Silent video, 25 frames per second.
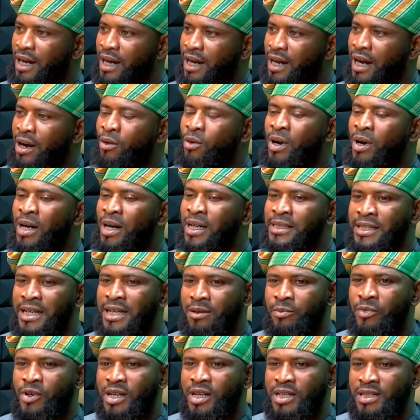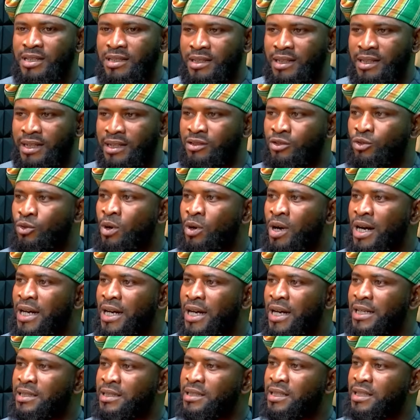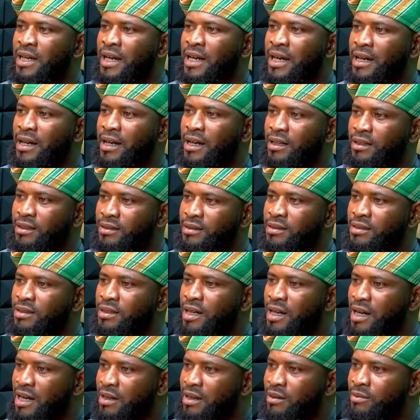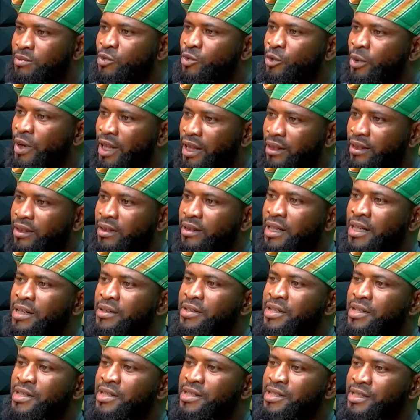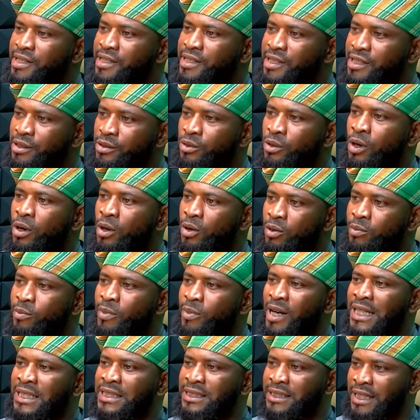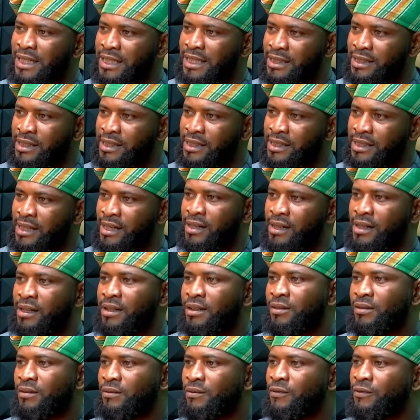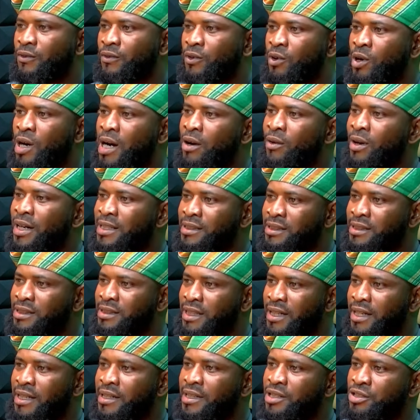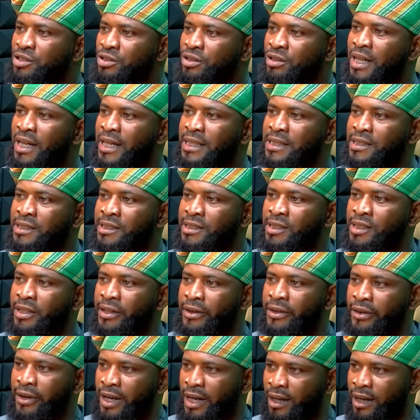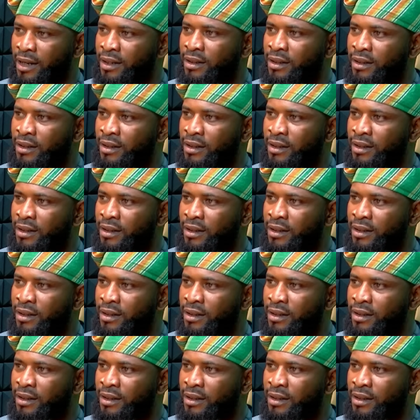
Our dear President, who has come with the renewed hope agenda for our dear nation Nigeria,